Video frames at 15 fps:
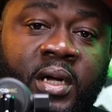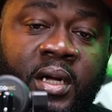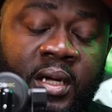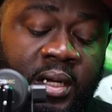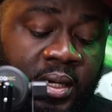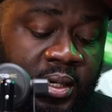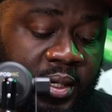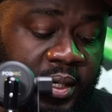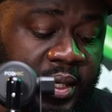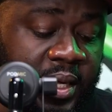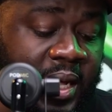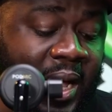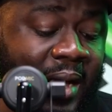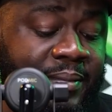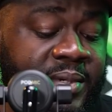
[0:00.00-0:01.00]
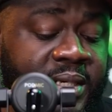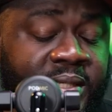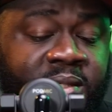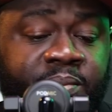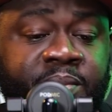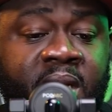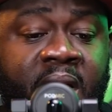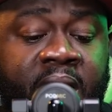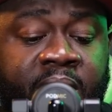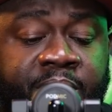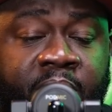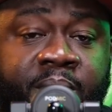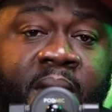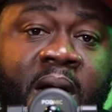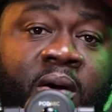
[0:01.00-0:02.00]
a year update via
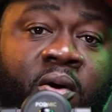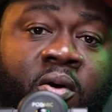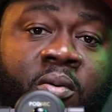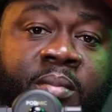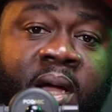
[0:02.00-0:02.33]
the on